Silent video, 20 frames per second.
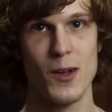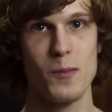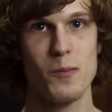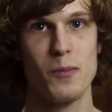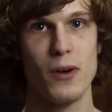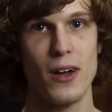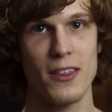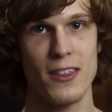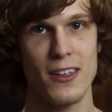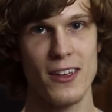
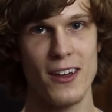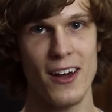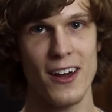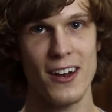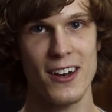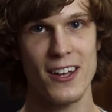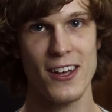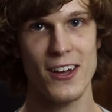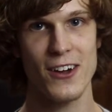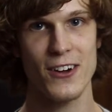But the
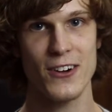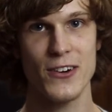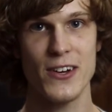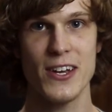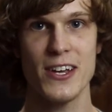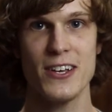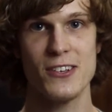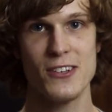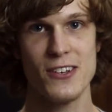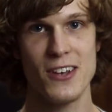audio
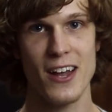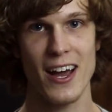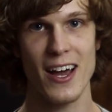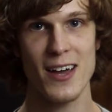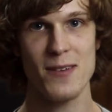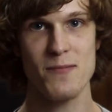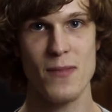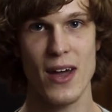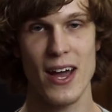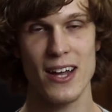is
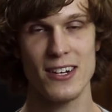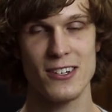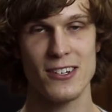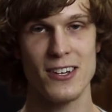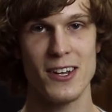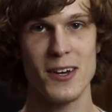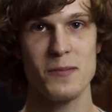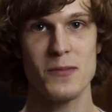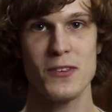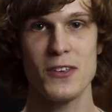not
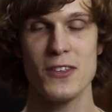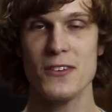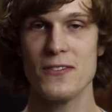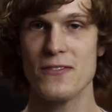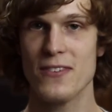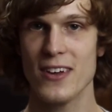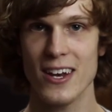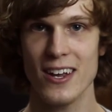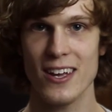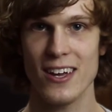matched up to the
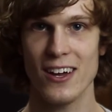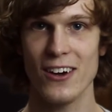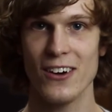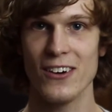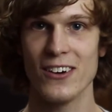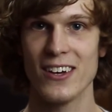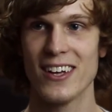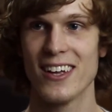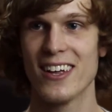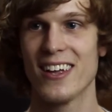
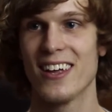video.